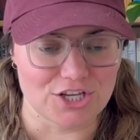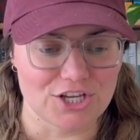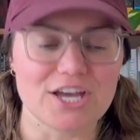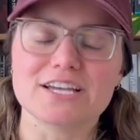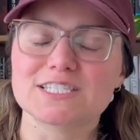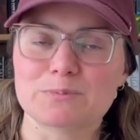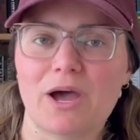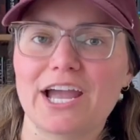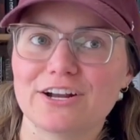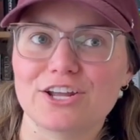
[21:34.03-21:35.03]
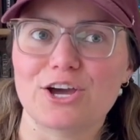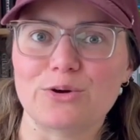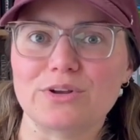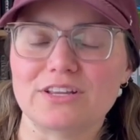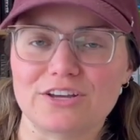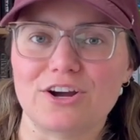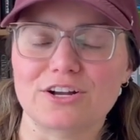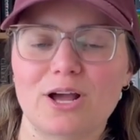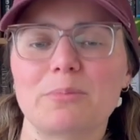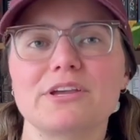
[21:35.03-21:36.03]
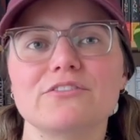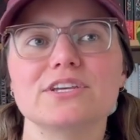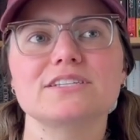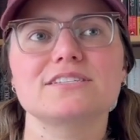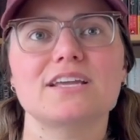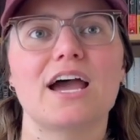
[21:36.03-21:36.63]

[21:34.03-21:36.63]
aspire to own the hard copy of it.